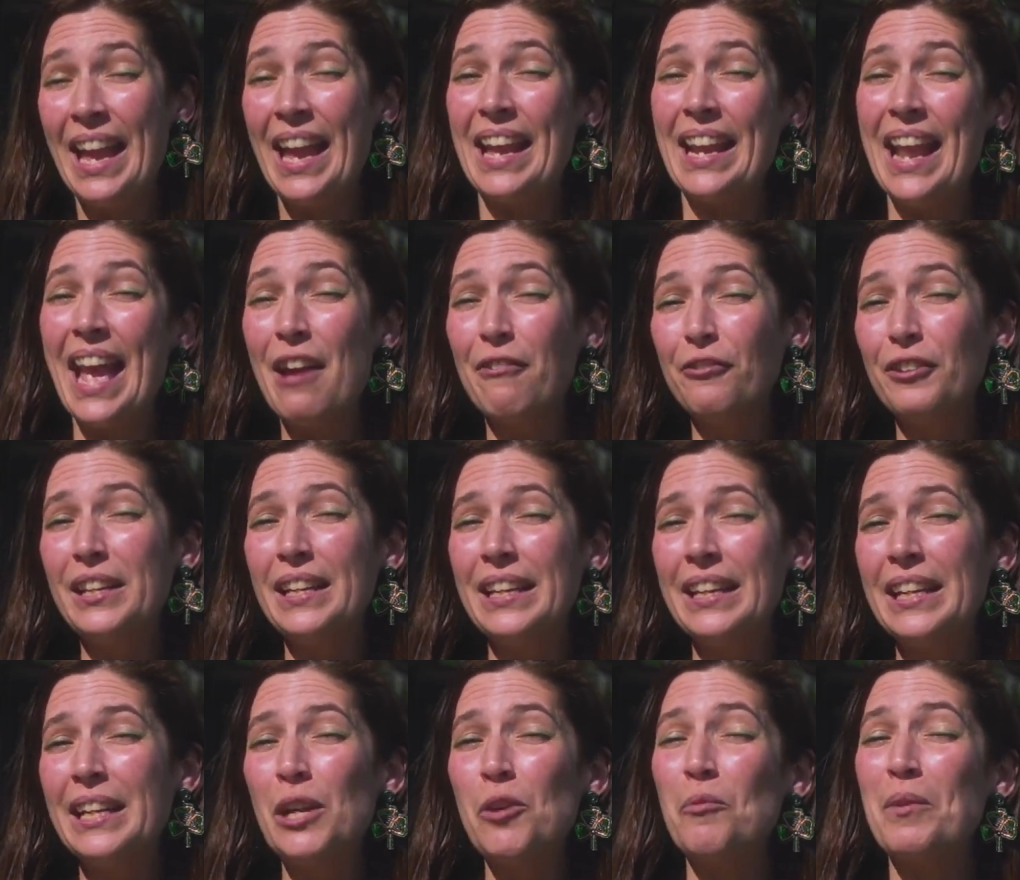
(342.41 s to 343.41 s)
And every
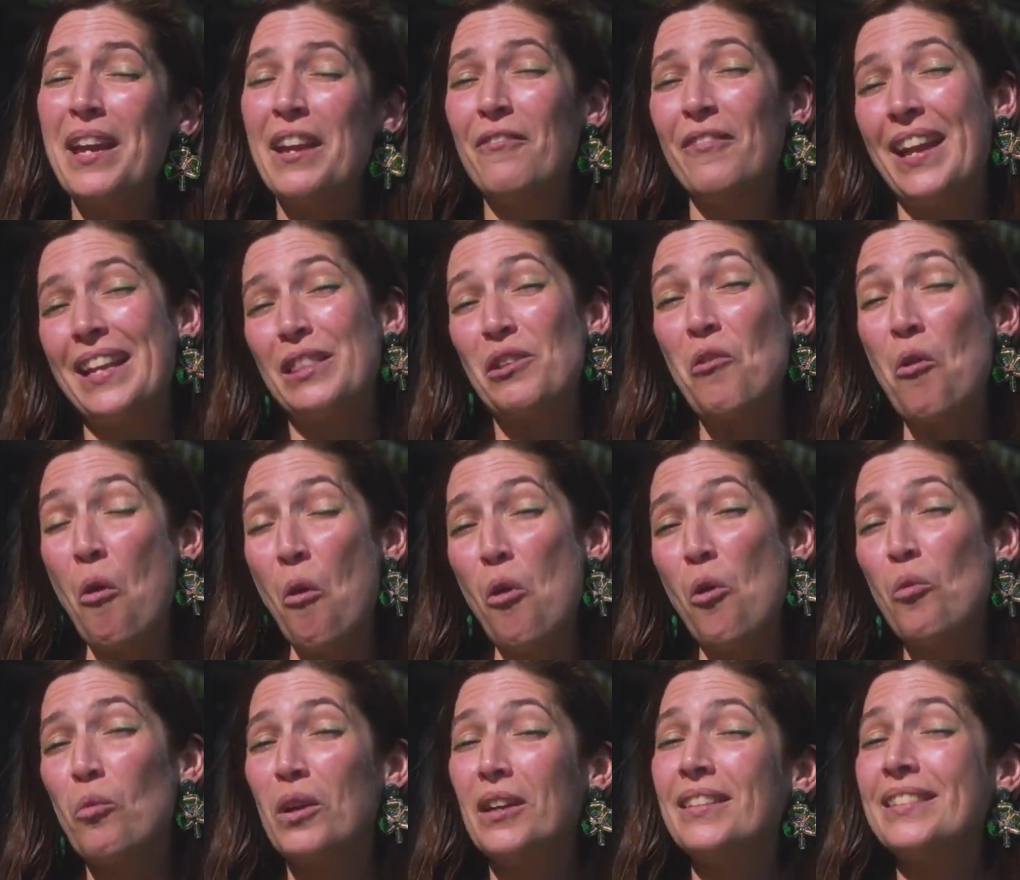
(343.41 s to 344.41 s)
year we invite the
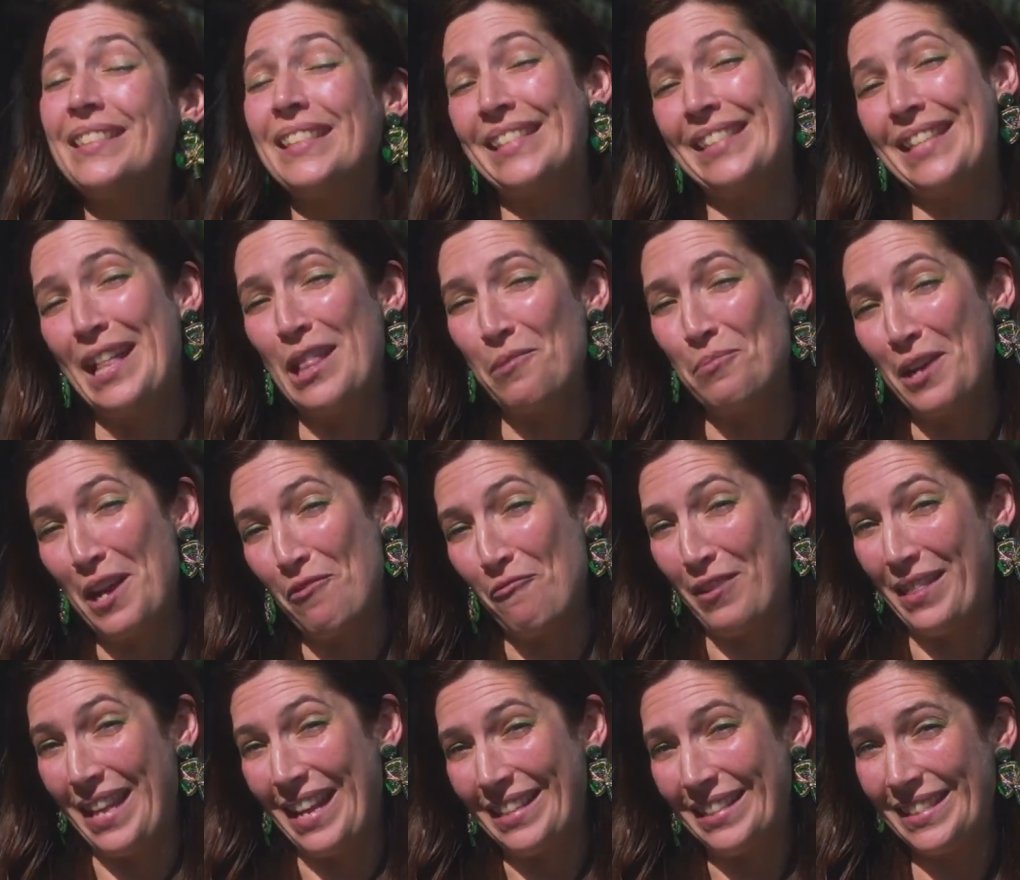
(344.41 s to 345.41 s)
whole world to celebrate
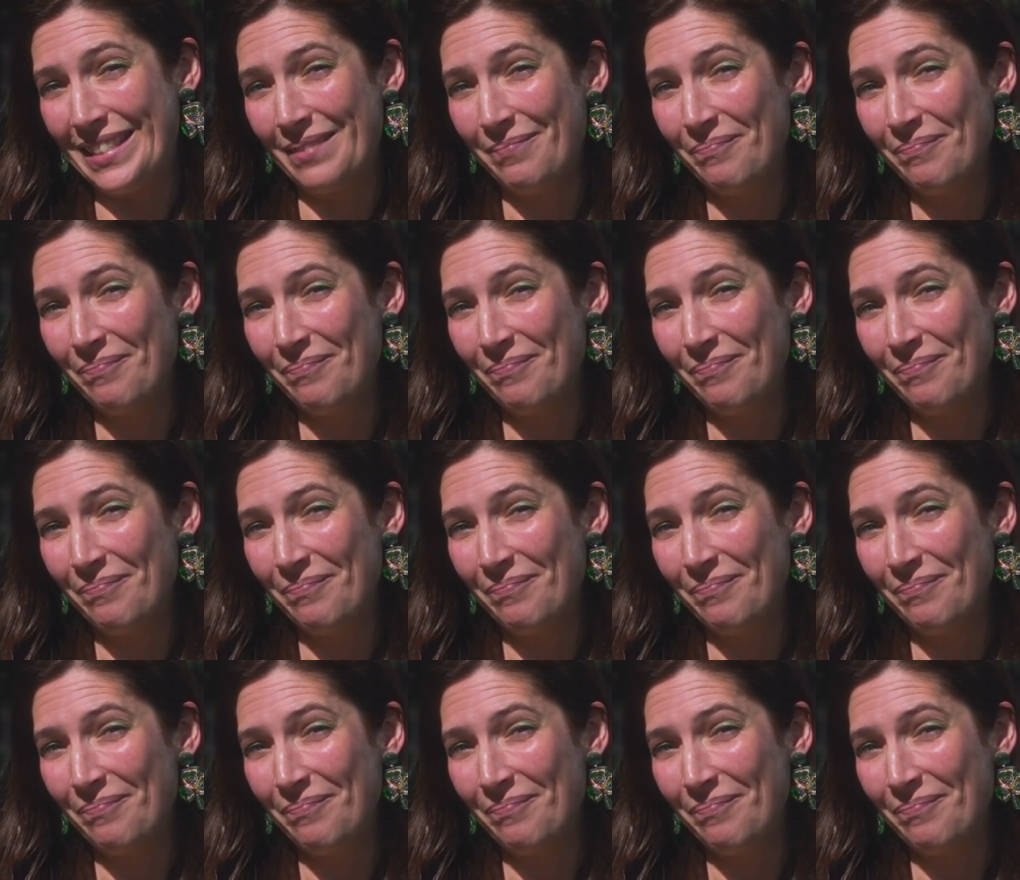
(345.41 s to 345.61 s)
with us.